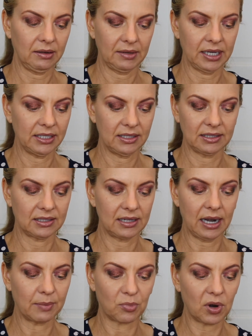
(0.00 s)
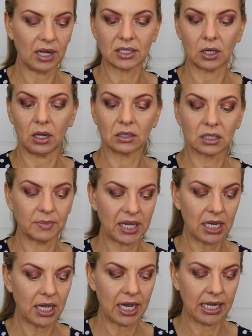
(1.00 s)
It's not a bronze at all to
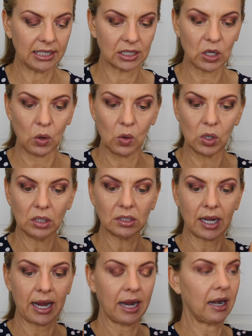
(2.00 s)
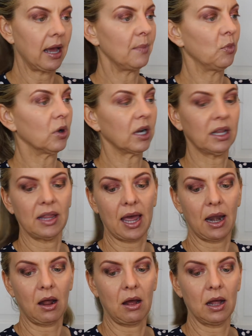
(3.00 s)
me, it's gold, and I'm working
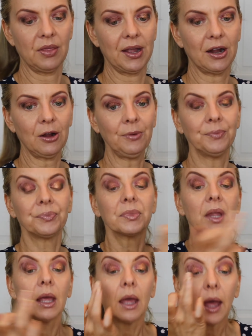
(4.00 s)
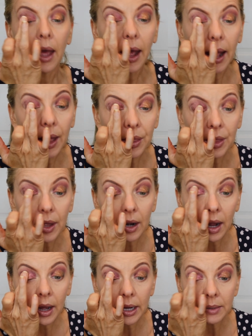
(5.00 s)
that on there. And then
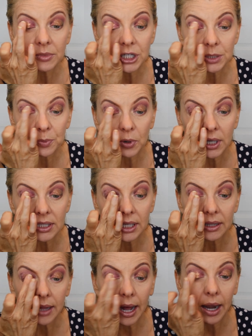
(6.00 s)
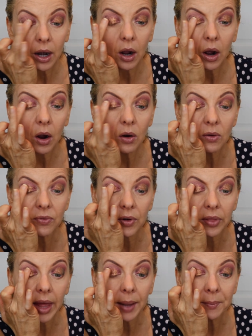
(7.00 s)
I am just pressing that over
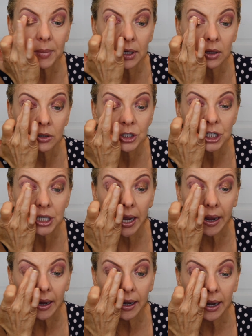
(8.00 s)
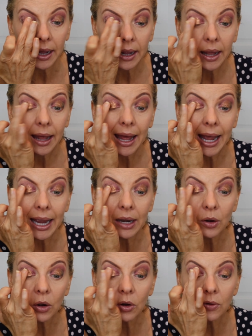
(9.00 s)
that middle shade
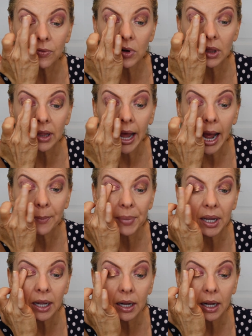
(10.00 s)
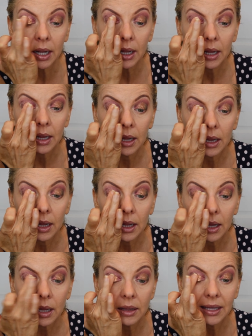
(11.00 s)
and overlapping
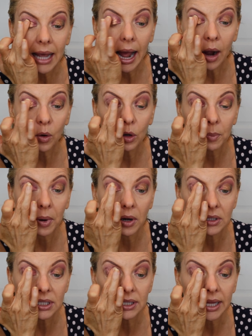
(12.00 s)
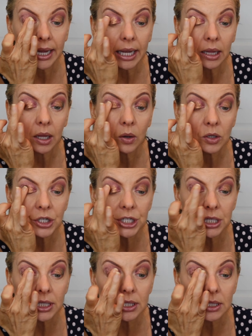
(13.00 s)
the outer parts of the halo
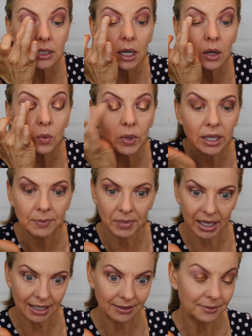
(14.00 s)
just a wee bit.